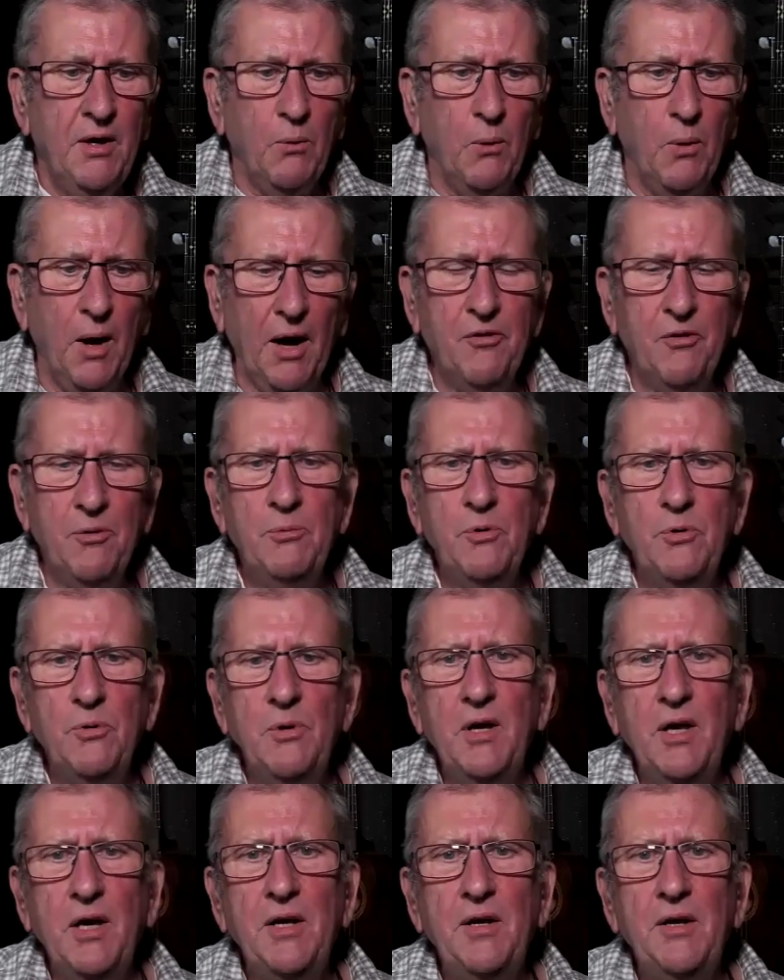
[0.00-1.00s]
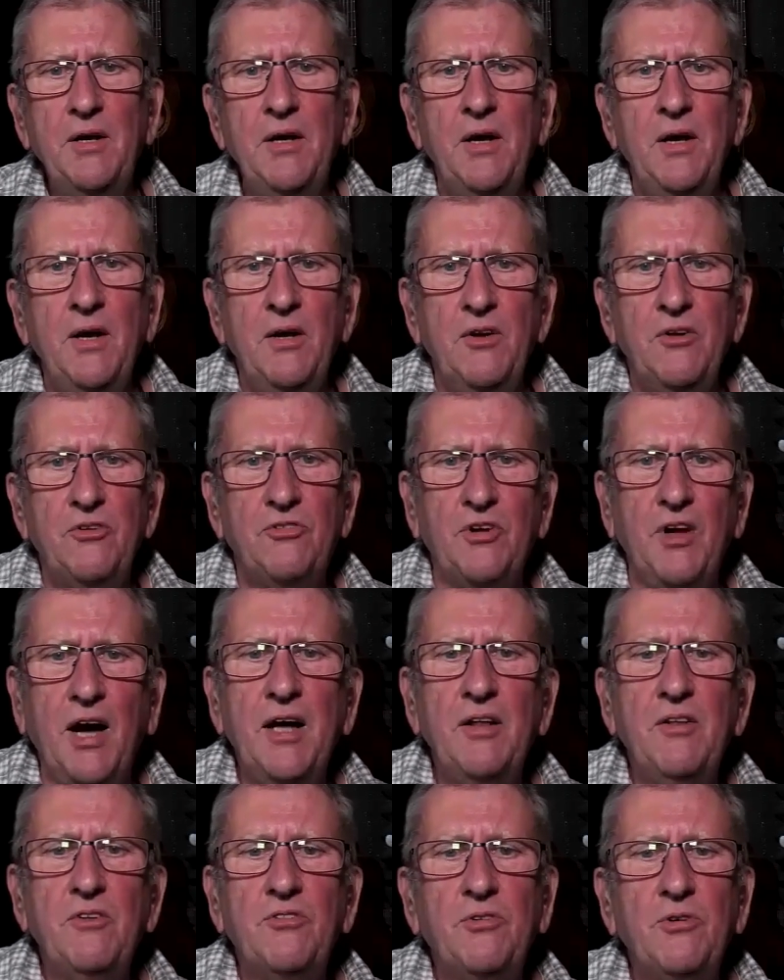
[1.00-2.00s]
where the moonlight
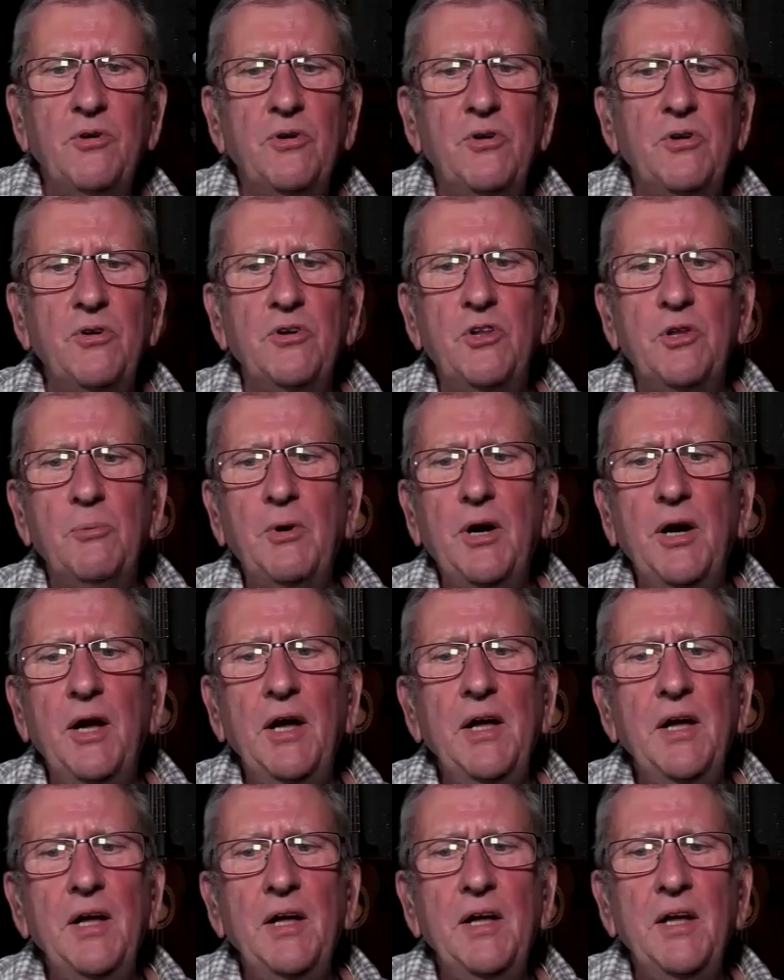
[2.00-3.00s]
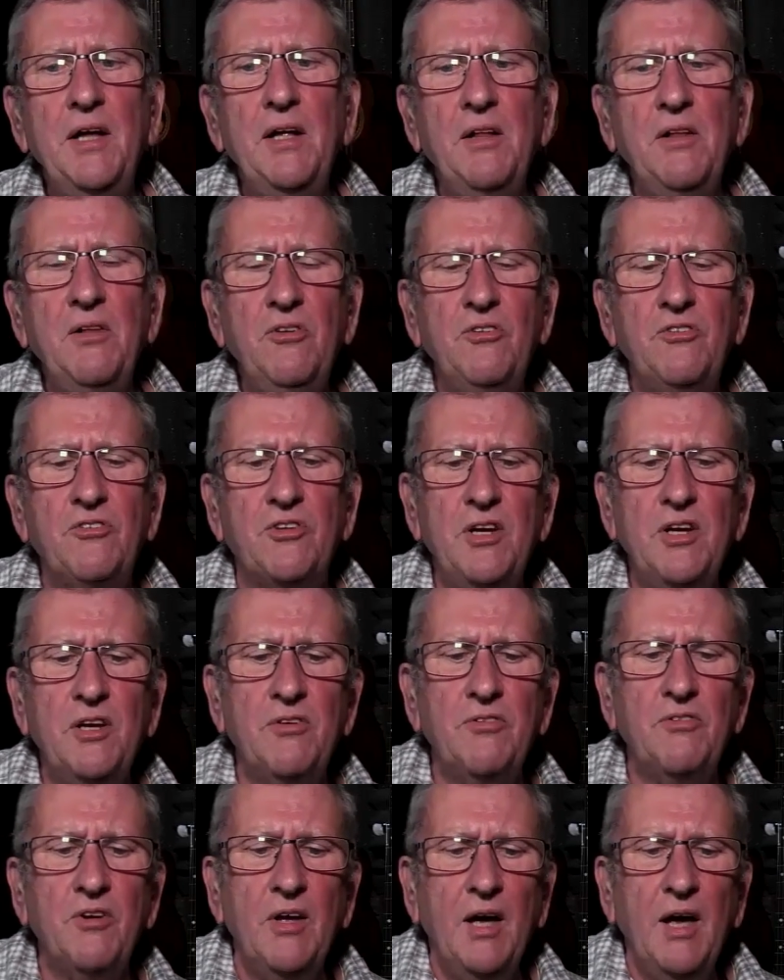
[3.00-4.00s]
shines through the
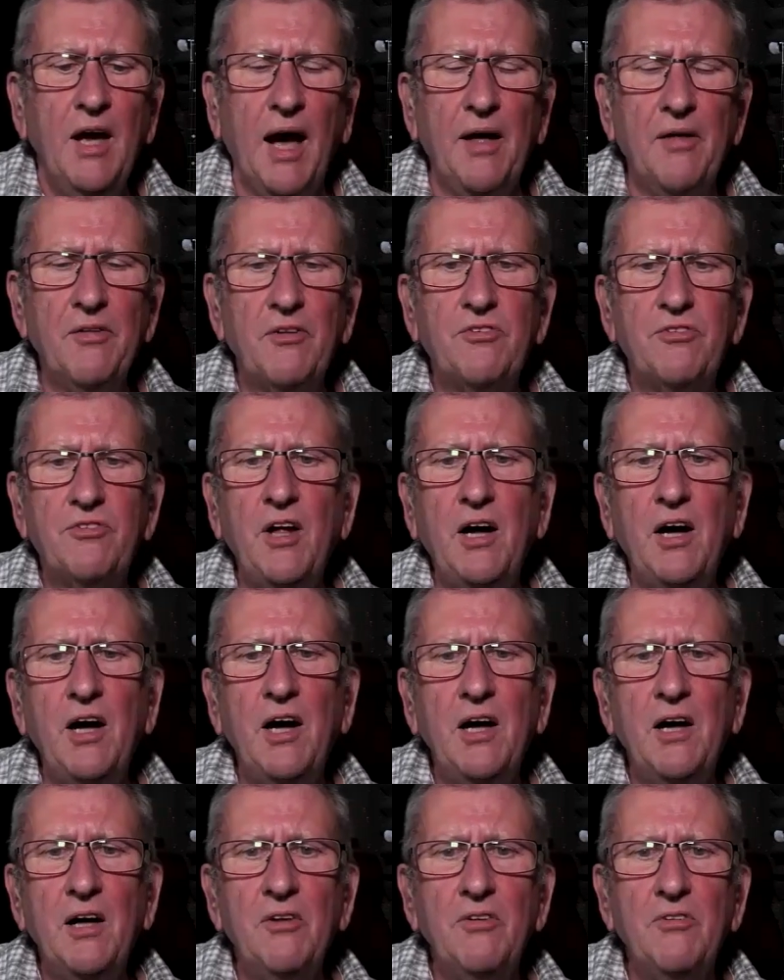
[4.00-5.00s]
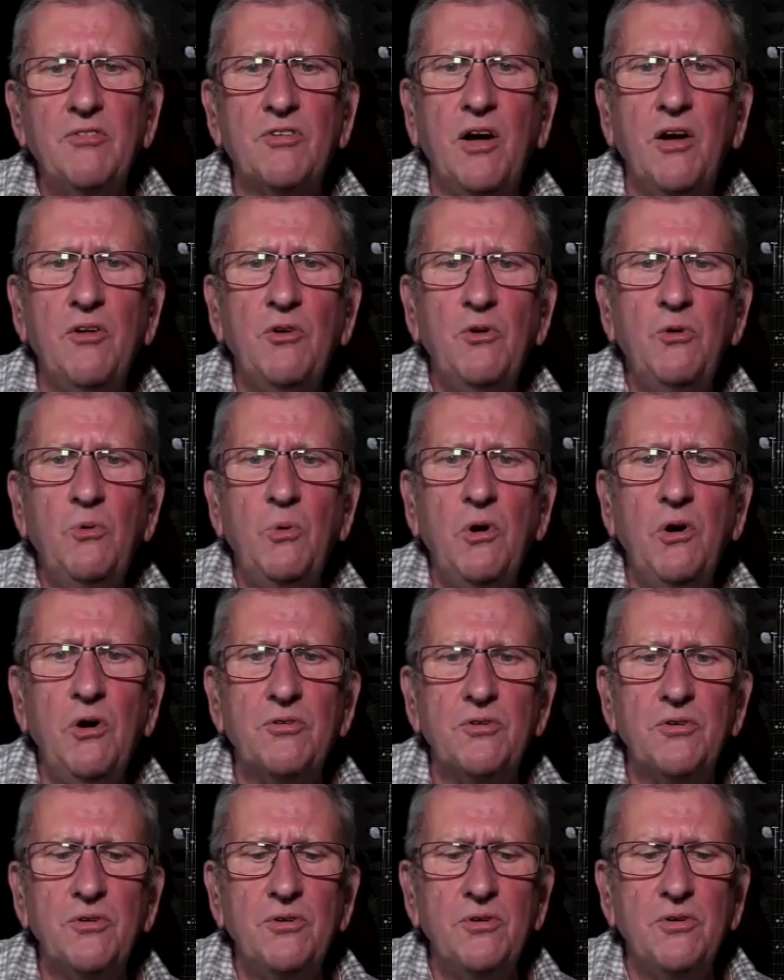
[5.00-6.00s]
branches and the stars on the
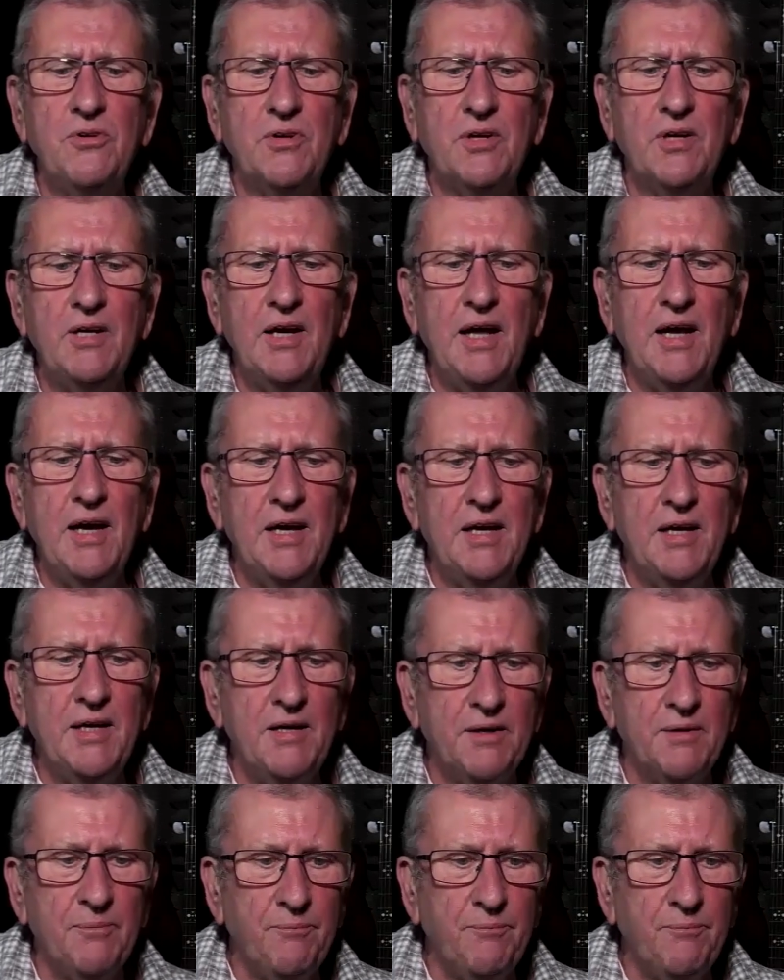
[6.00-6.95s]
water collide.